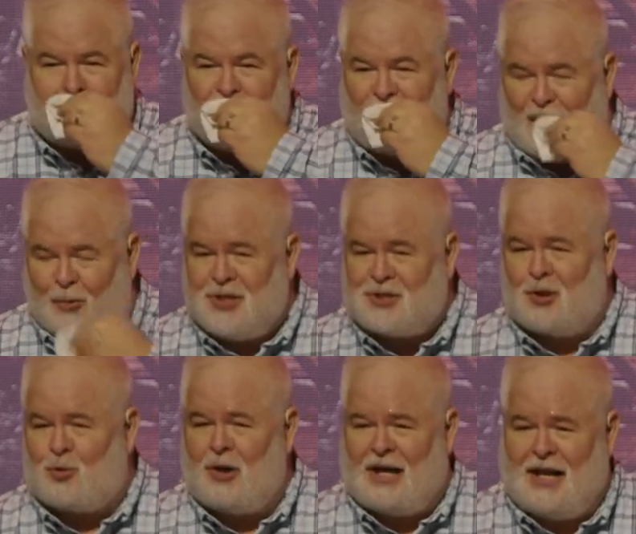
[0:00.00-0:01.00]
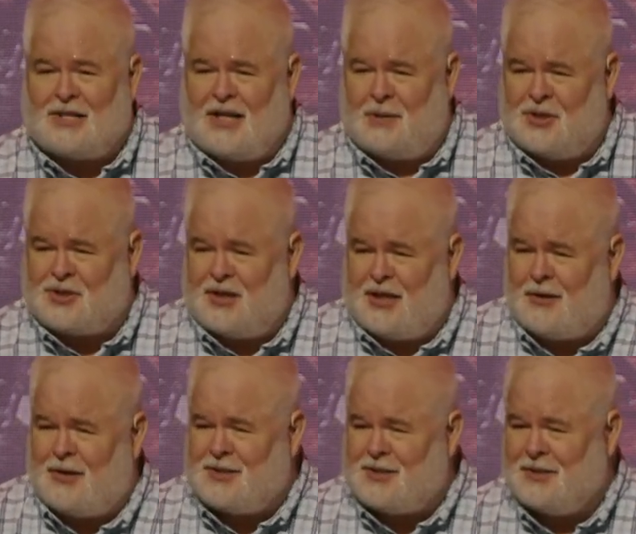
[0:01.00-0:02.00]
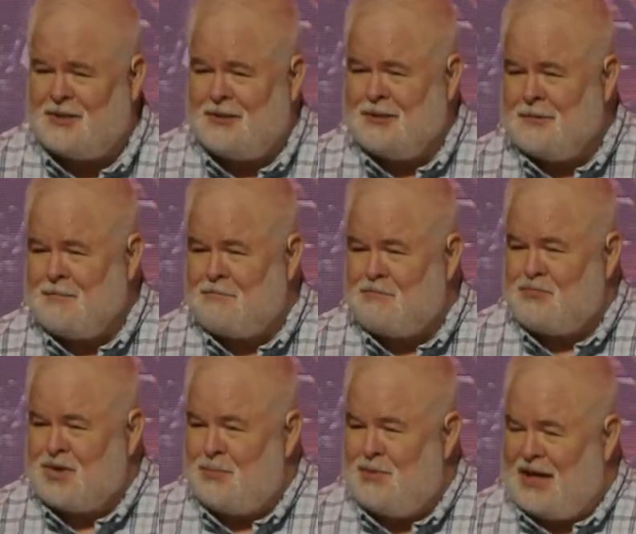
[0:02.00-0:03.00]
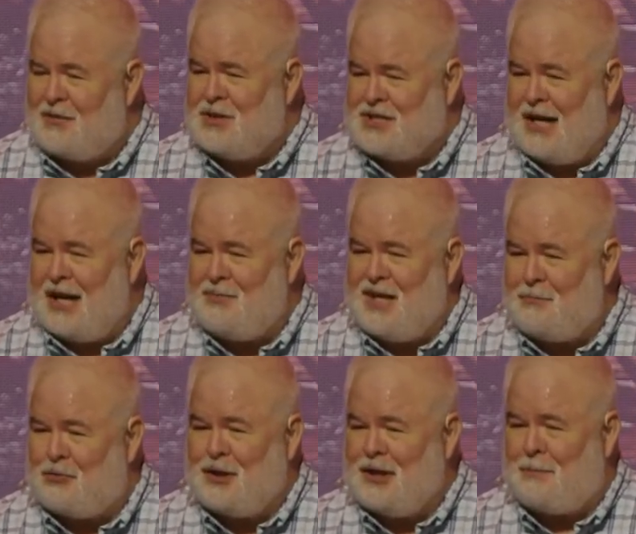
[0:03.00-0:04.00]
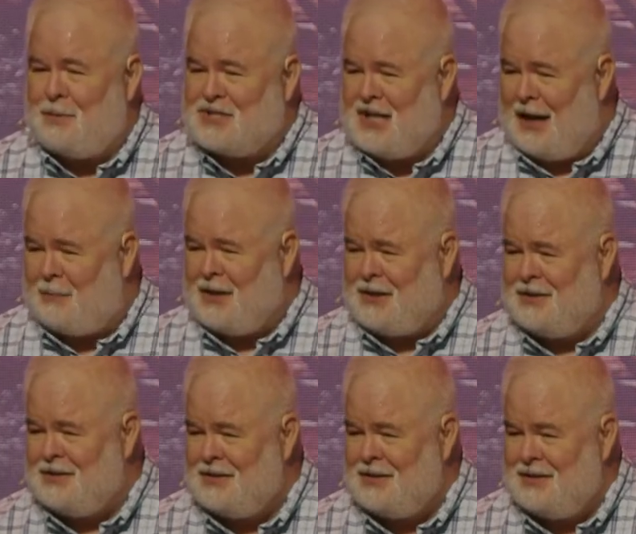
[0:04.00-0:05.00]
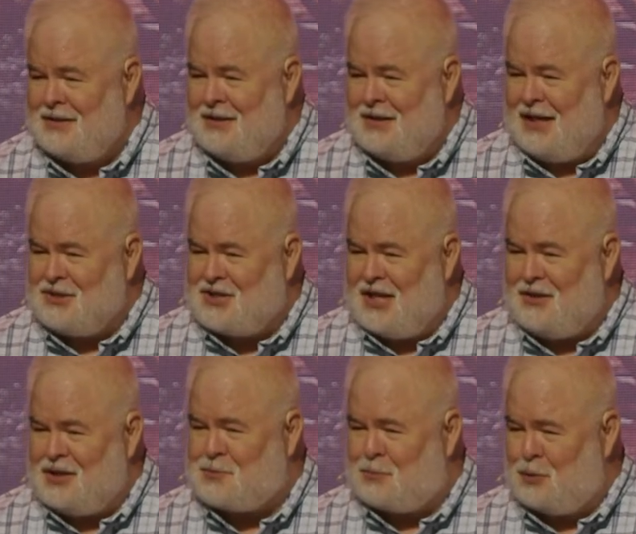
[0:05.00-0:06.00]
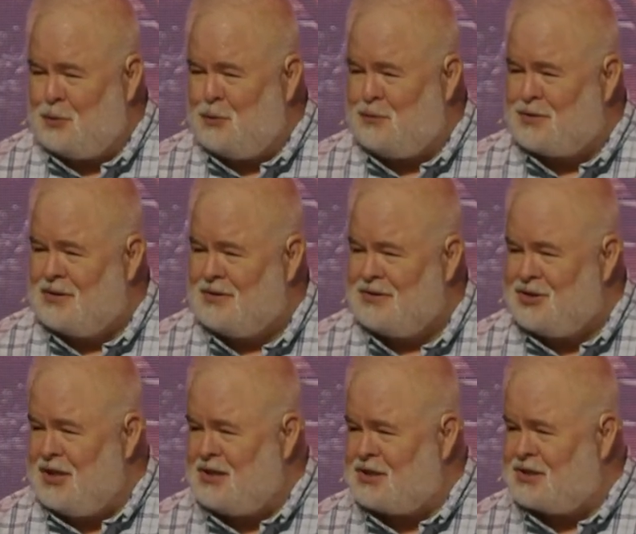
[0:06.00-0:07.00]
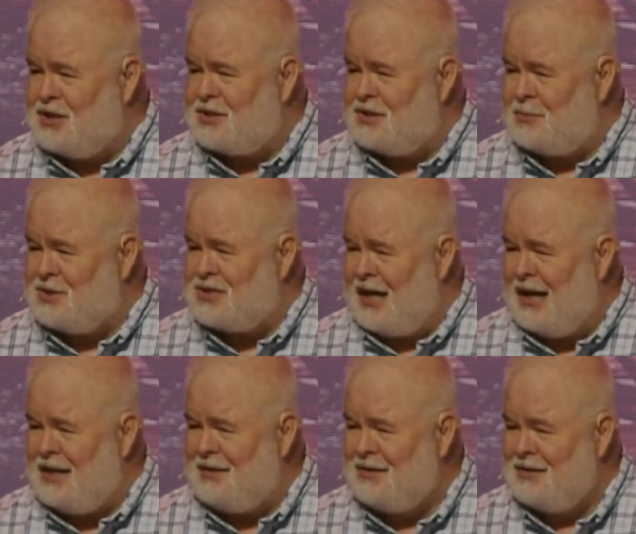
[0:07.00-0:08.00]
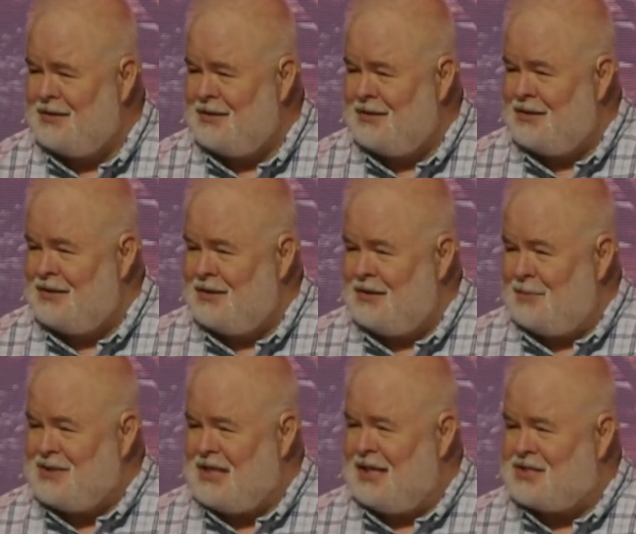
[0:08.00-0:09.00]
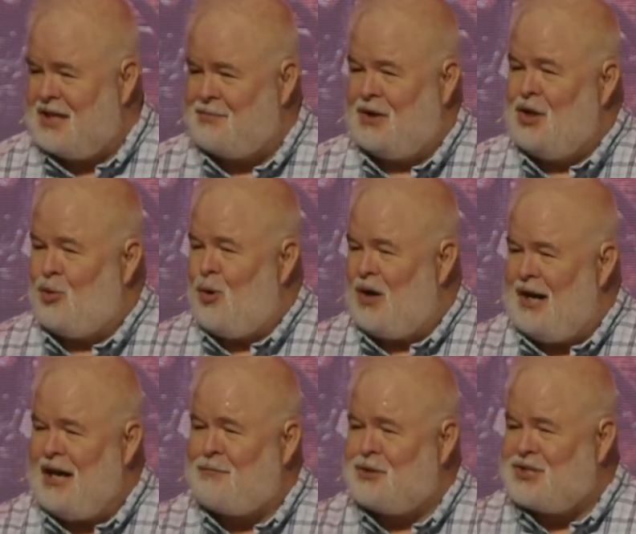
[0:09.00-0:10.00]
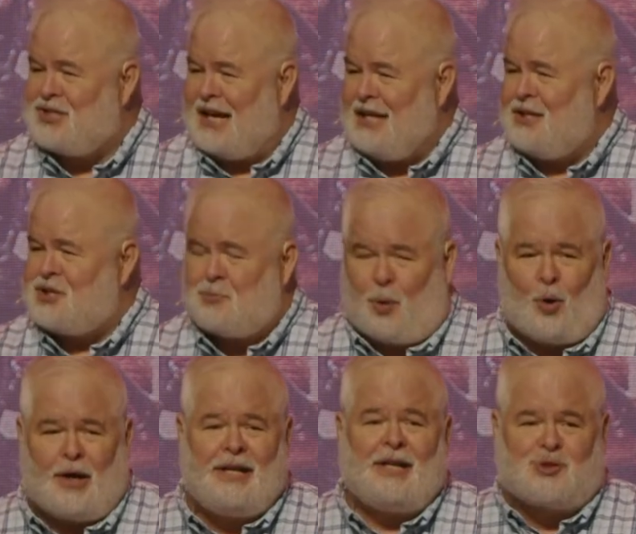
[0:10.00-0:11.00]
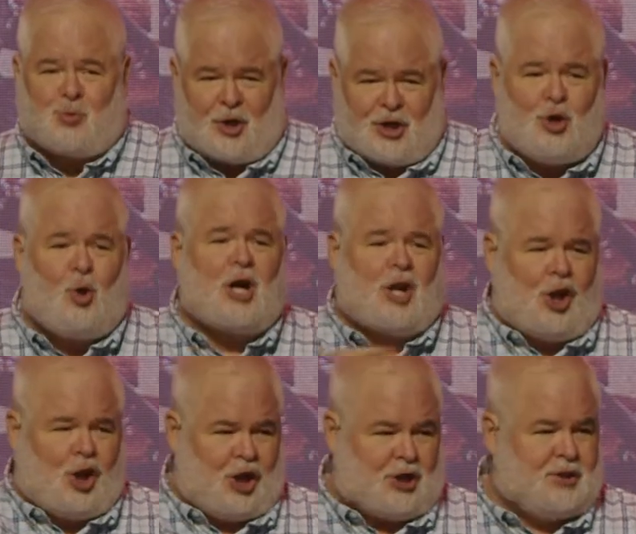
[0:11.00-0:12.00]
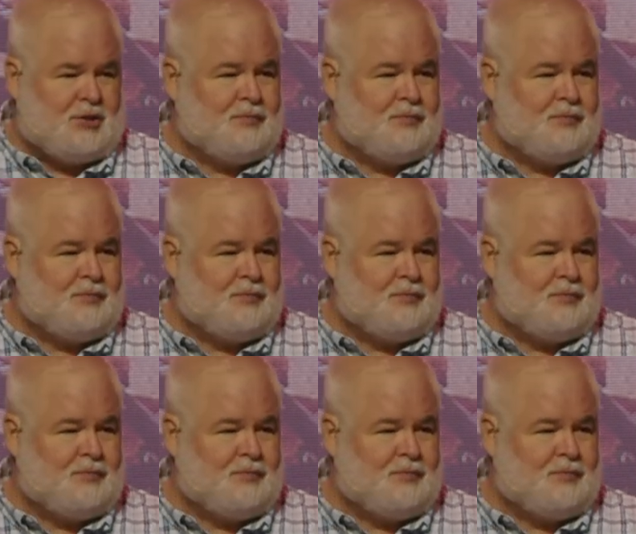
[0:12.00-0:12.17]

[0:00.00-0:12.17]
I wish there weren't anti-missionaries. But every time they bring up a topic and say this proves Jesus isn't the Messiah, let me tell you something. Wherever Satan is pointing is where you ought to look.